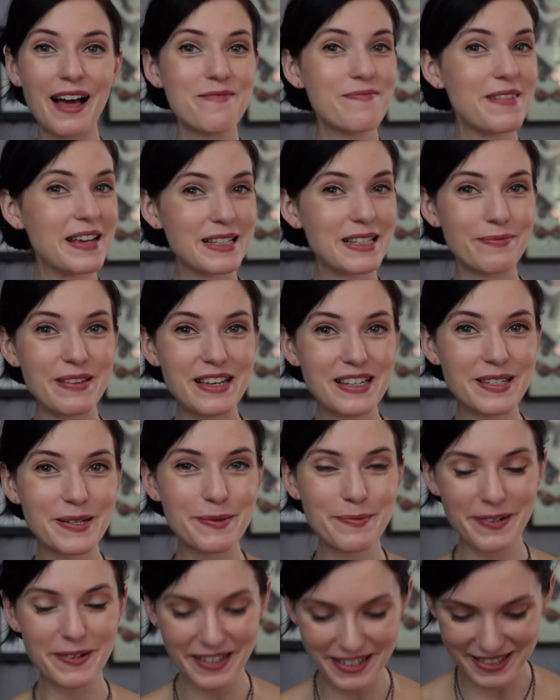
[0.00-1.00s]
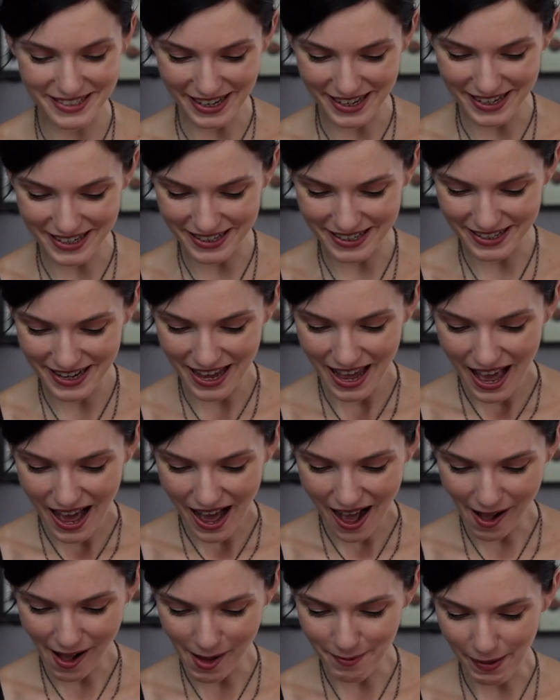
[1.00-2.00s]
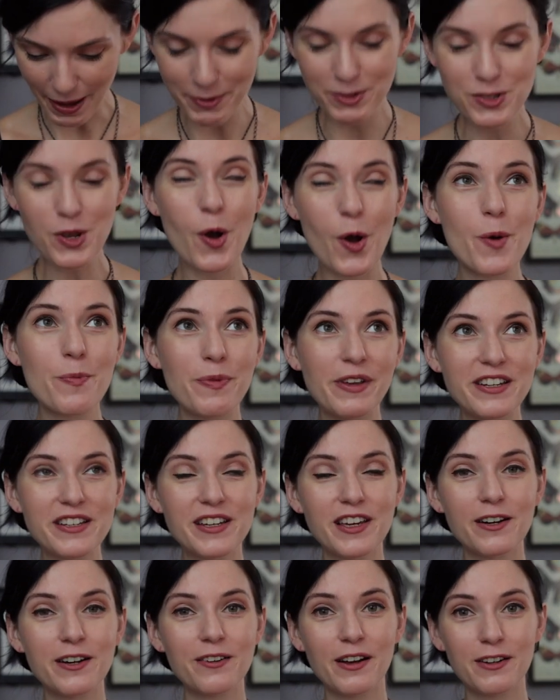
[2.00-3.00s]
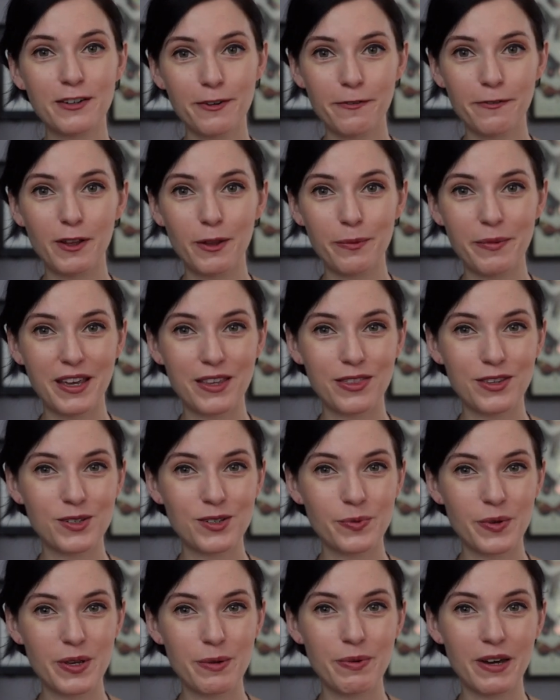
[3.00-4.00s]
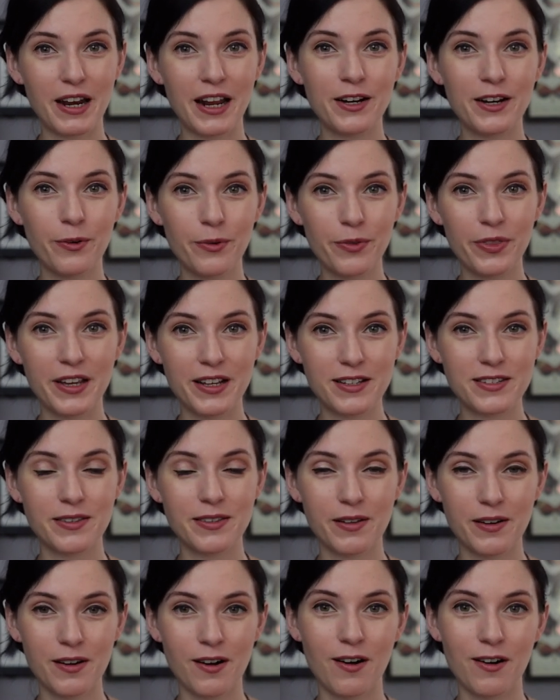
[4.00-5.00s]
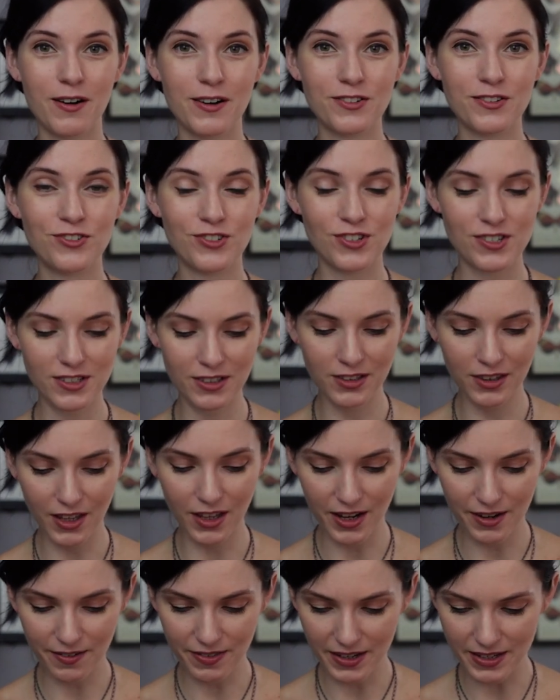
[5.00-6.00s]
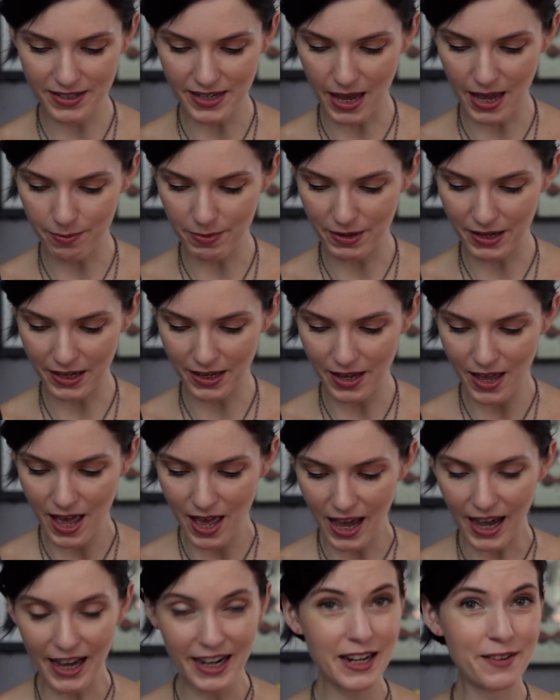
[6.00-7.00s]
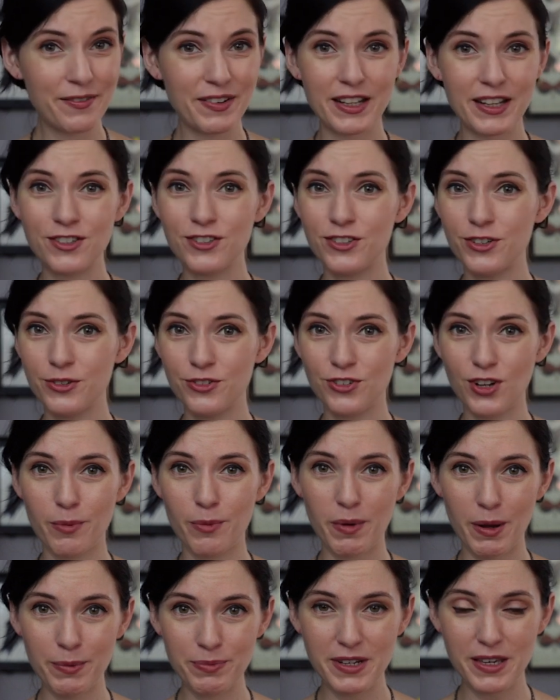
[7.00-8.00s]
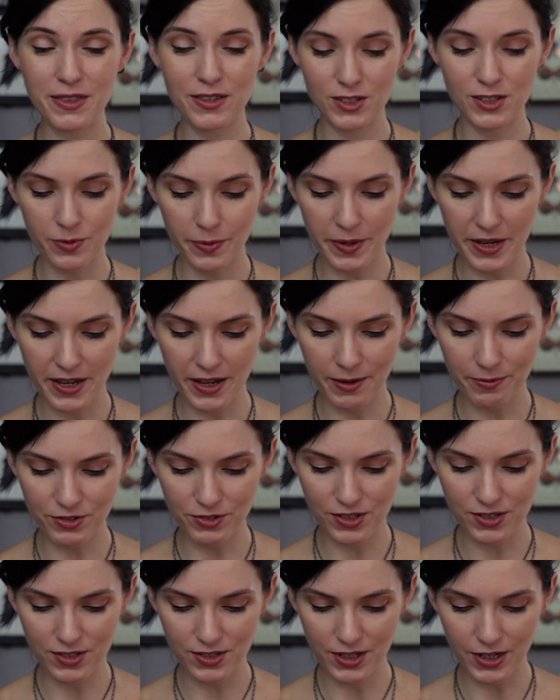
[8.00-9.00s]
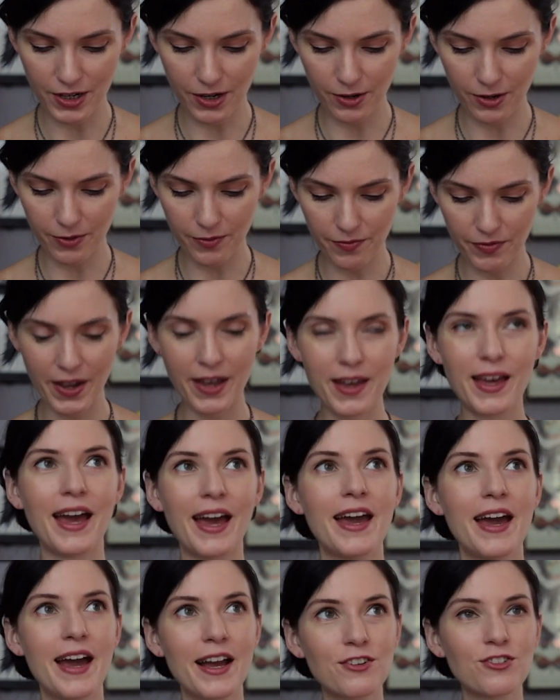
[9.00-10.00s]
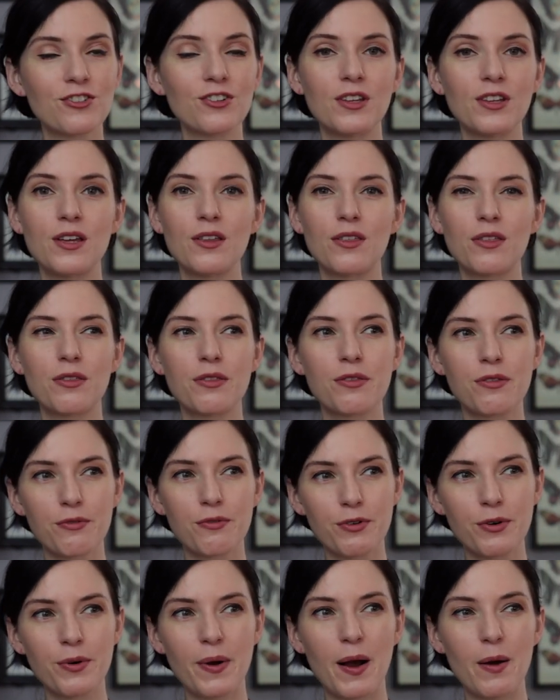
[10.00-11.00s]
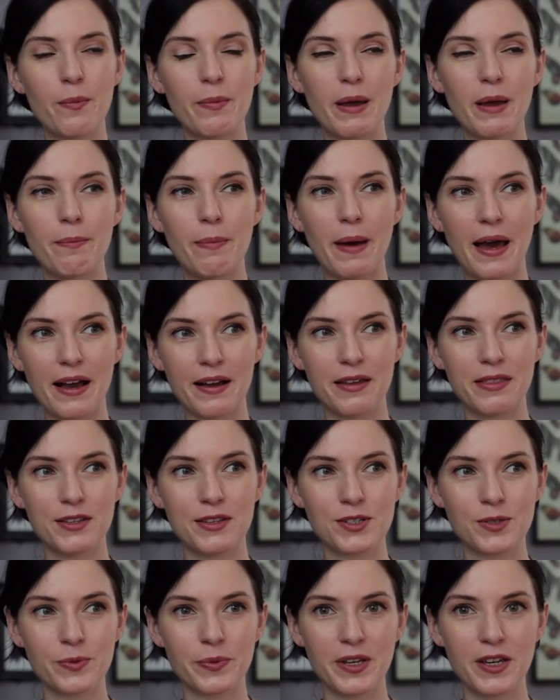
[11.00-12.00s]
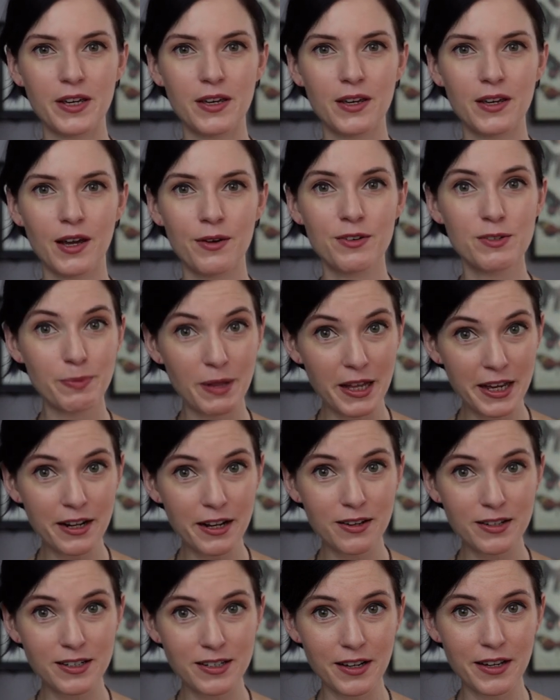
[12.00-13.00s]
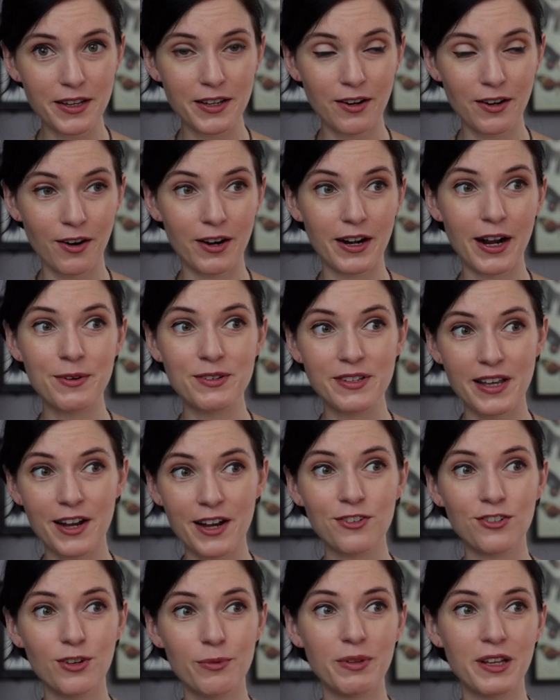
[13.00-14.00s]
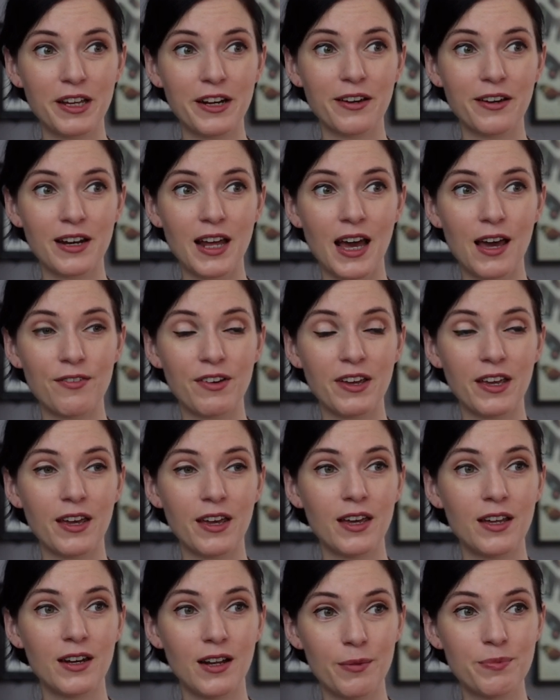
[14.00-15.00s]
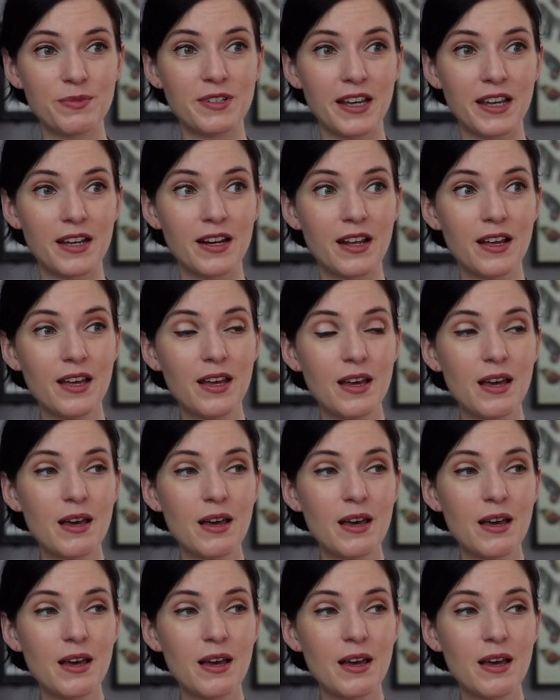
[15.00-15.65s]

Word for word: Makes me super excited. I was hoping to get around to filming it this week, but I don't think it's in the cards. Just a lot of things happening. I didn't even get to do a shop update this week. I'm just, you know, I actually threw out my back this week. I was planning on dyeing yarn. I was actually planning on having an update,